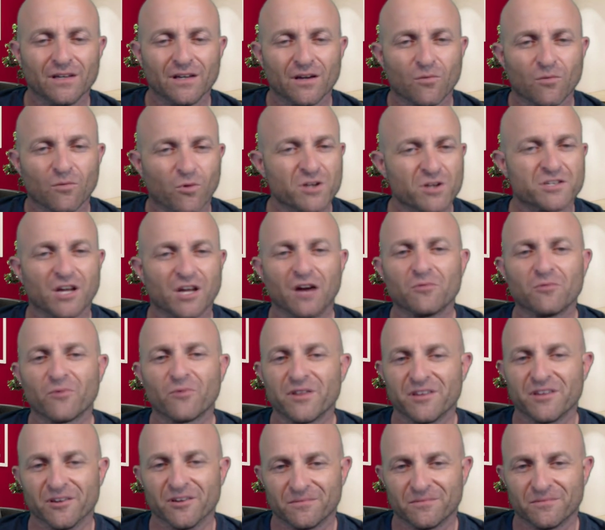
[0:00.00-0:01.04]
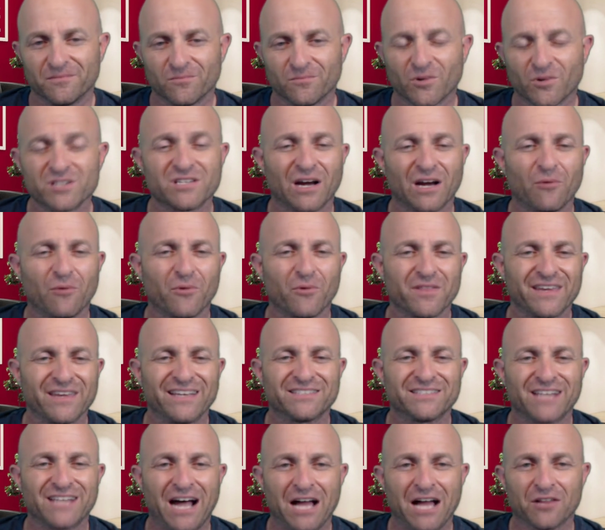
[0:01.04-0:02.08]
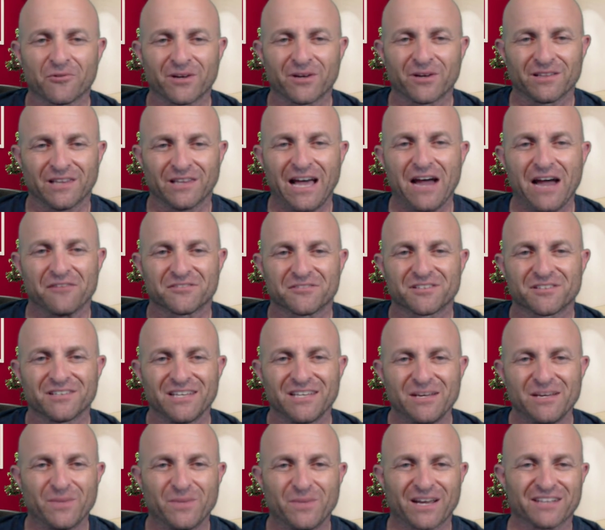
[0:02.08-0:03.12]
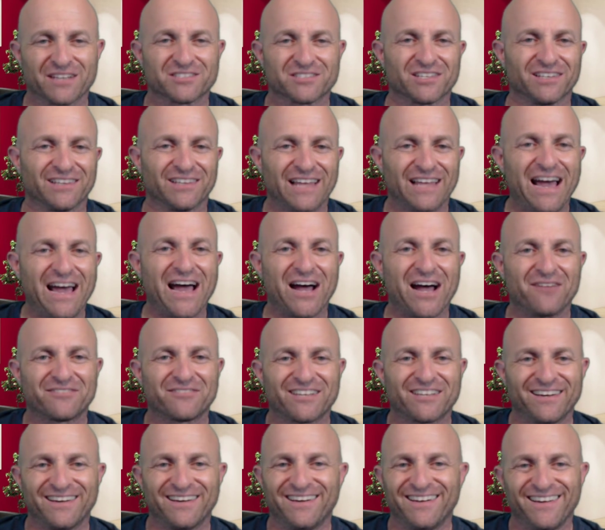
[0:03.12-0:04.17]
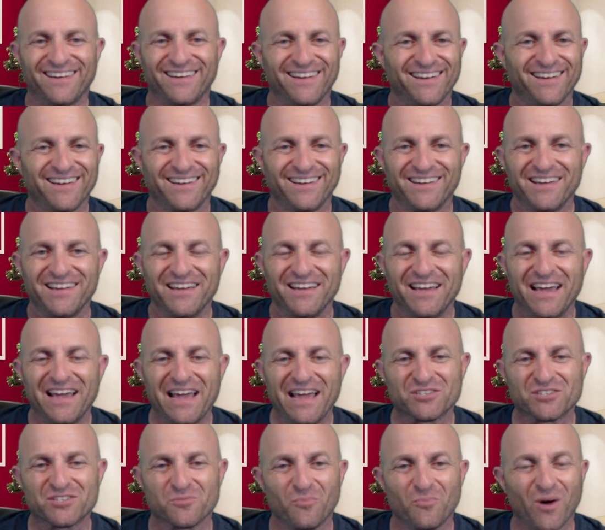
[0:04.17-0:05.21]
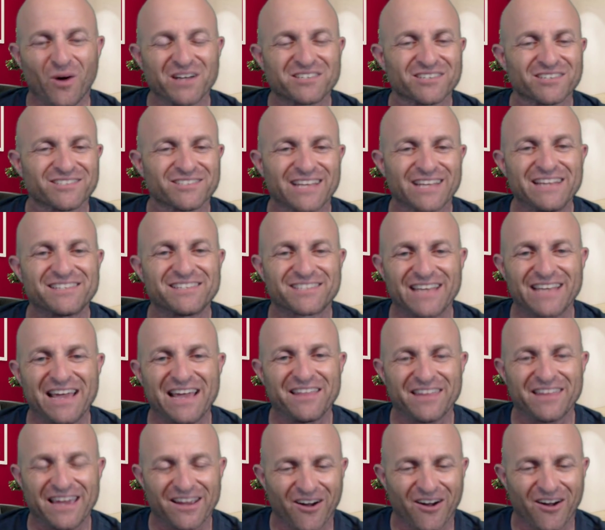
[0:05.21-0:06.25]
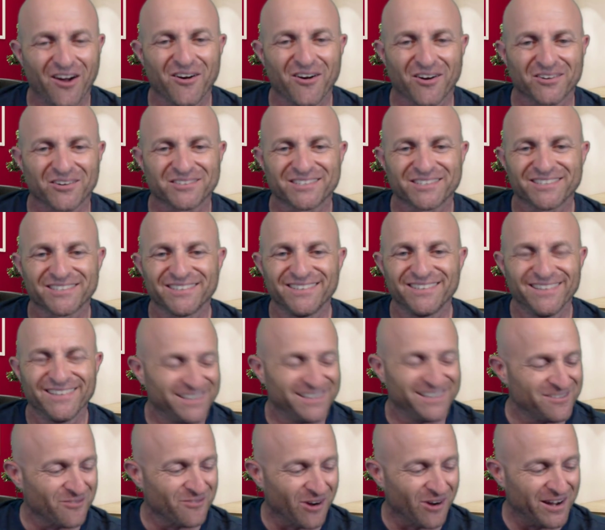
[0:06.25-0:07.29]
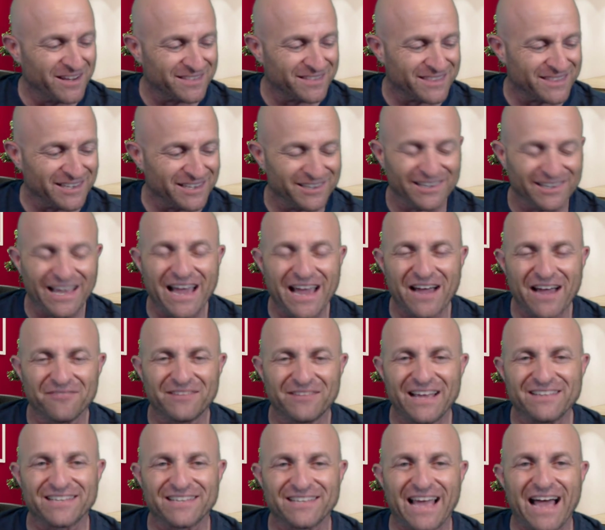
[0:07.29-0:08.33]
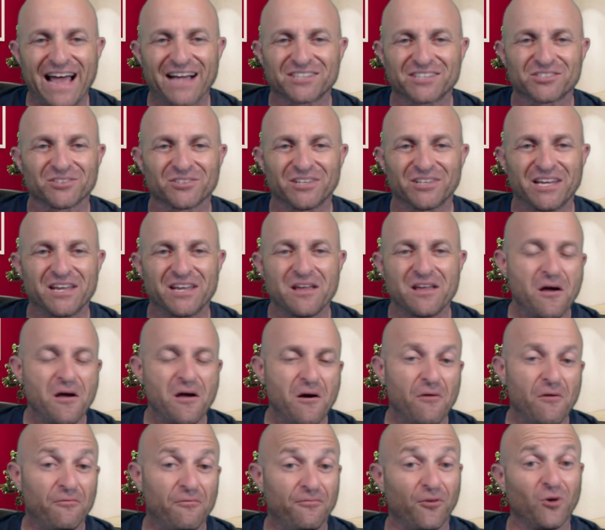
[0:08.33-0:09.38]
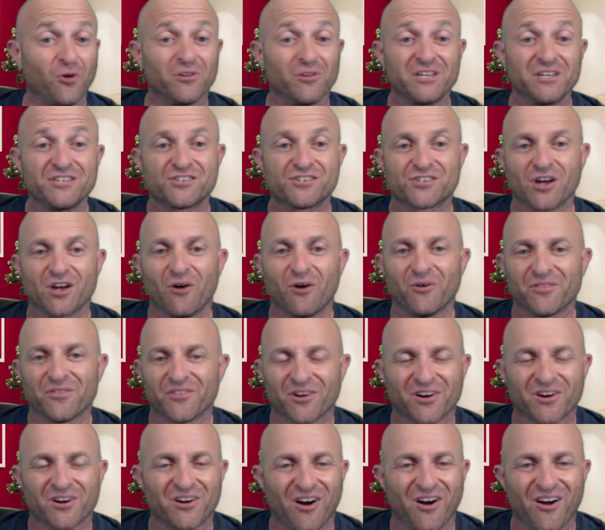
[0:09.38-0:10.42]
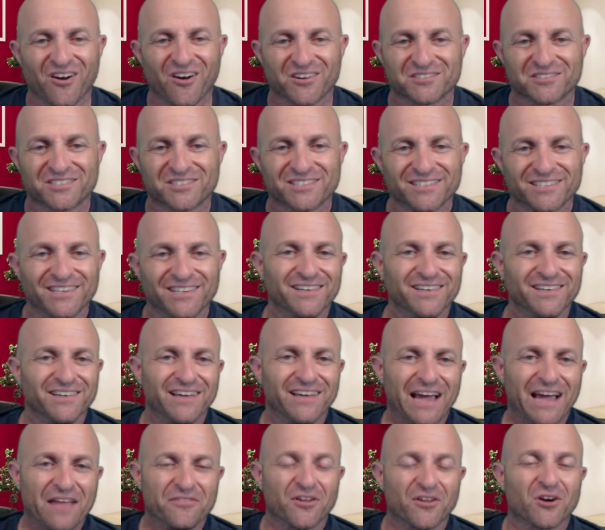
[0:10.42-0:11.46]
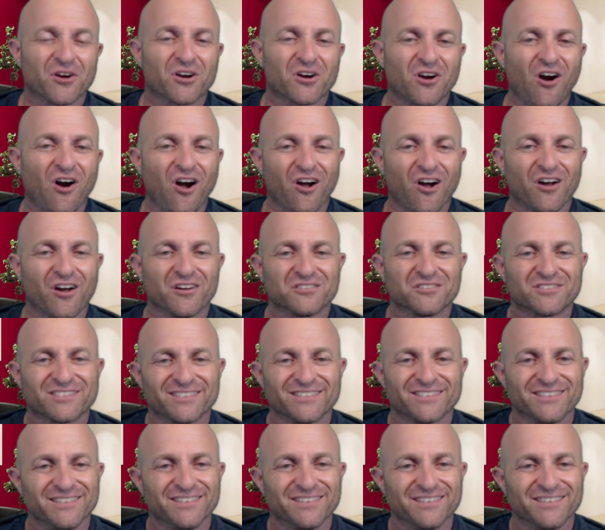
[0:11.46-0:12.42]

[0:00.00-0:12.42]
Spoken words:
We're done with you. We're done with the intolerant left, because the left as much as they say they aren't, right? The left has actually fully shown their cards, and their cards